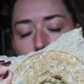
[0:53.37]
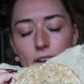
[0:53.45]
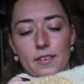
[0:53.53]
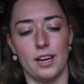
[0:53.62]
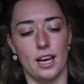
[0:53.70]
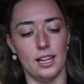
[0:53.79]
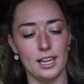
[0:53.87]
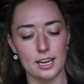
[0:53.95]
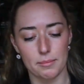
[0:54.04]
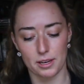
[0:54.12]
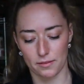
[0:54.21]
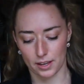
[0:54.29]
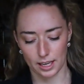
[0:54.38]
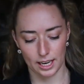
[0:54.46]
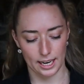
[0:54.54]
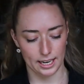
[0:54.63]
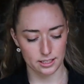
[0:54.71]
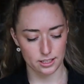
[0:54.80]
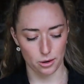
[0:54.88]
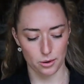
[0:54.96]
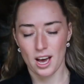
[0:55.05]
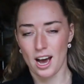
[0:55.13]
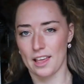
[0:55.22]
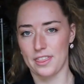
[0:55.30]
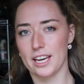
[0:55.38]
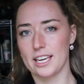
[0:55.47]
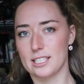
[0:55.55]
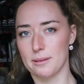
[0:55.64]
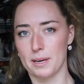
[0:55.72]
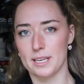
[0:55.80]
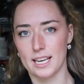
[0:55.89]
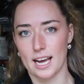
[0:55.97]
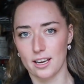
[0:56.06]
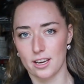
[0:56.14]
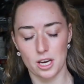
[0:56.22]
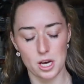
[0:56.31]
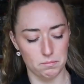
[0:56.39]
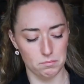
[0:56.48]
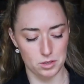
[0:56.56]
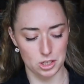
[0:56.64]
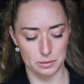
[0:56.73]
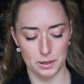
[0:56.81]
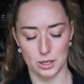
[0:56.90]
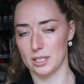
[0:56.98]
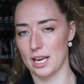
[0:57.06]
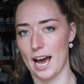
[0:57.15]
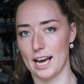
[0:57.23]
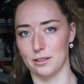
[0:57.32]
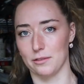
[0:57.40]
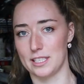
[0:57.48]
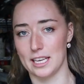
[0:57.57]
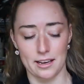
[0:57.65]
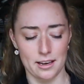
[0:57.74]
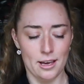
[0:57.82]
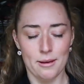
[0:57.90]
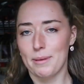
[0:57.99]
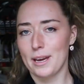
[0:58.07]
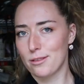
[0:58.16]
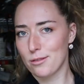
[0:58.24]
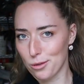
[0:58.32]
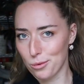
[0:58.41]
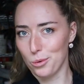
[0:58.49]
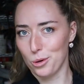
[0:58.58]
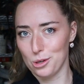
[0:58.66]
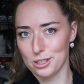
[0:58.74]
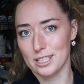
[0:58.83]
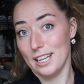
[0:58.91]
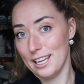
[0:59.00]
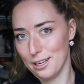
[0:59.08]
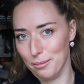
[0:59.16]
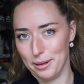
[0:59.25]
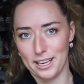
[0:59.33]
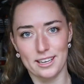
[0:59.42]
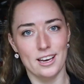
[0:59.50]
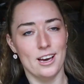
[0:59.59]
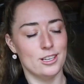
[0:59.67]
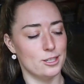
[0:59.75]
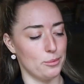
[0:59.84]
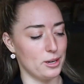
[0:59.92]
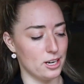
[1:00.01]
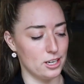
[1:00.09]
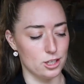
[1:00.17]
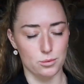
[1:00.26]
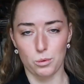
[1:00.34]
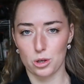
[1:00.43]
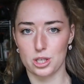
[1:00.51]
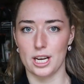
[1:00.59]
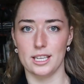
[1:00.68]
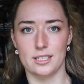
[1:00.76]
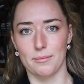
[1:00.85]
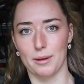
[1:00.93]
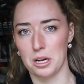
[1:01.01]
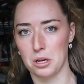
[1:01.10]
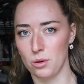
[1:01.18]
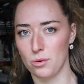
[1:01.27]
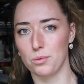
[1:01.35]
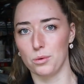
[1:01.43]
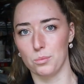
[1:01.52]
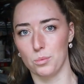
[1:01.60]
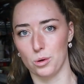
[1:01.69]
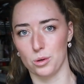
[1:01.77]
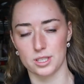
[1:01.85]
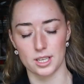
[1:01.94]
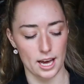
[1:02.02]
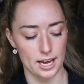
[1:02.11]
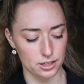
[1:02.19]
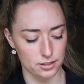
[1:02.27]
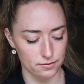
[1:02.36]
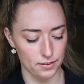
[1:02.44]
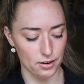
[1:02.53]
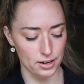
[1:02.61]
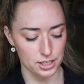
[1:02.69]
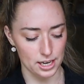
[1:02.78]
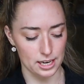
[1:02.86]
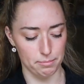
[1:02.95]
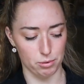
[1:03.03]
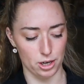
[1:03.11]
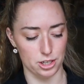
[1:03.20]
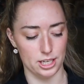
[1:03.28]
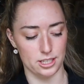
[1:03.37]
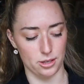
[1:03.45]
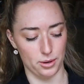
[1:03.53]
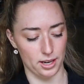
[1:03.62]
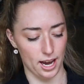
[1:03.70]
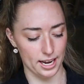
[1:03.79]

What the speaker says: to give it a little bit of a clean. So I think it's a bit delicate just because it has obviously been through the wars a little bit. So we're going to just wash it in some like lukewarm water and just very gently brush it so